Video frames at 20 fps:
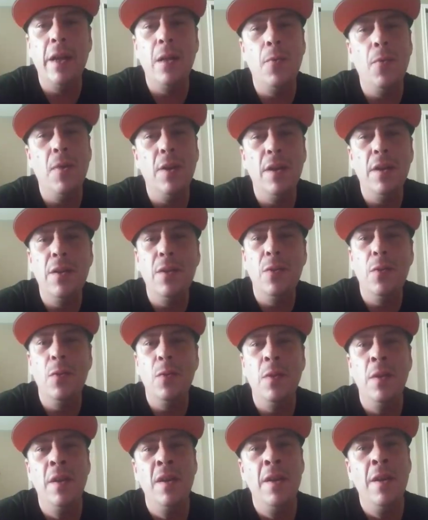they want to do.
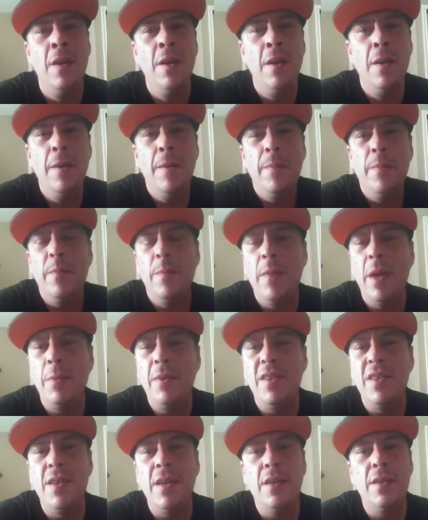Maybe
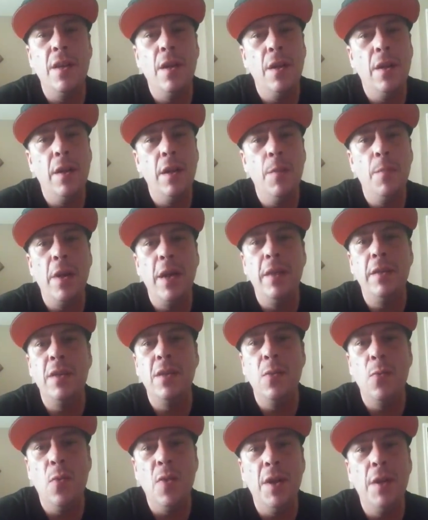600 inmates
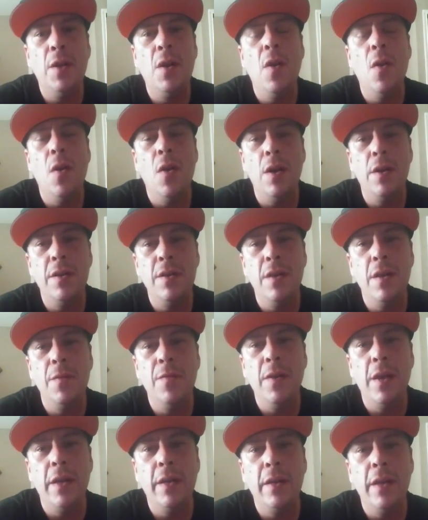to 1 guard,
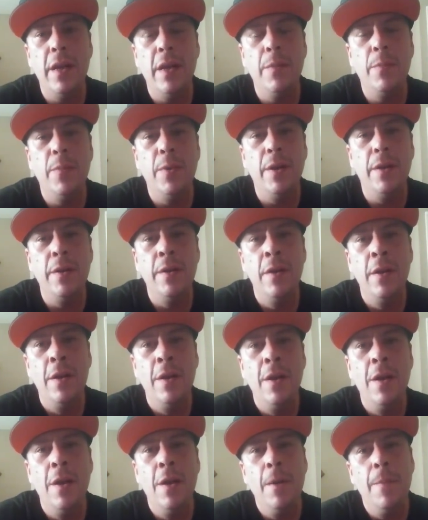stuff like that. But
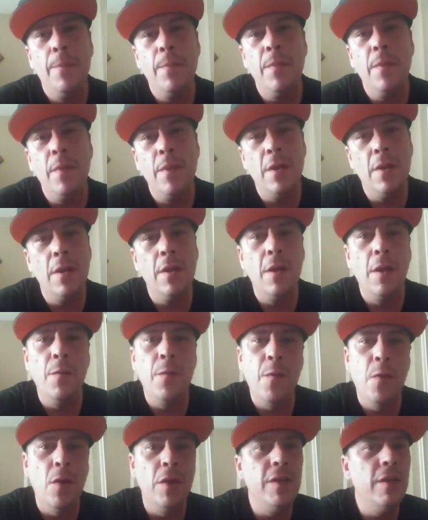
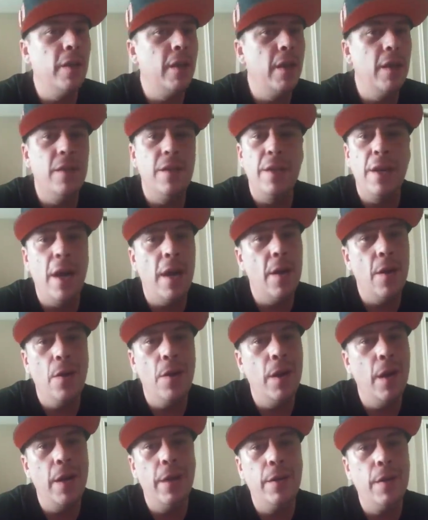unfortunately, it's not all
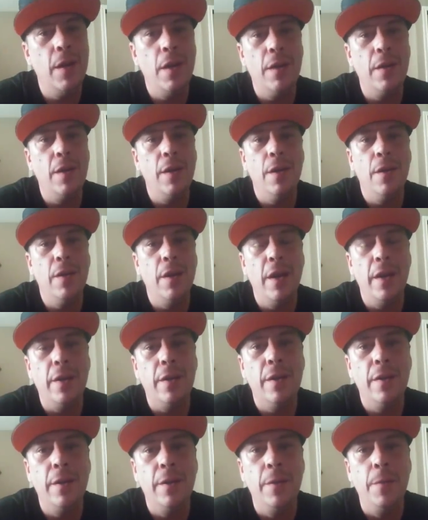like that, y'all. Like
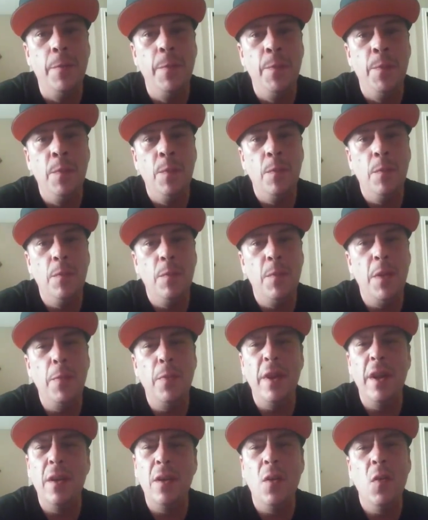people
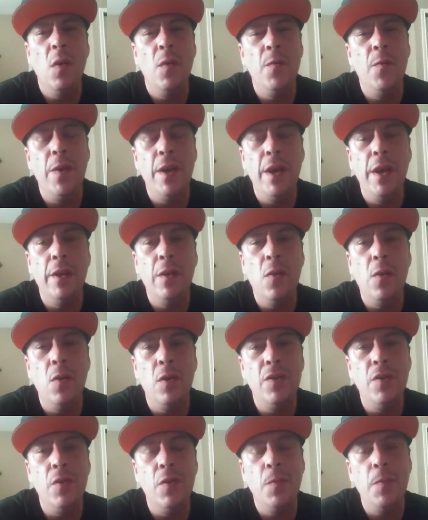that are going fed,
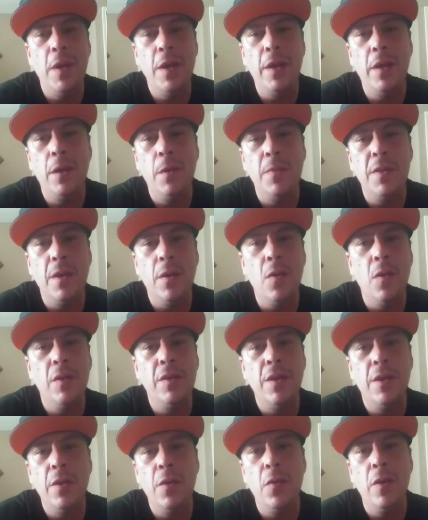going to the mediums and going
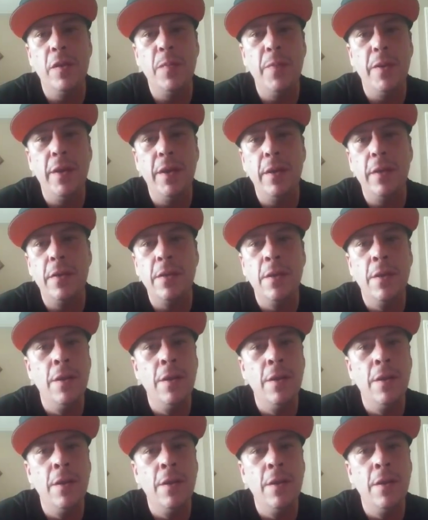to the USPs,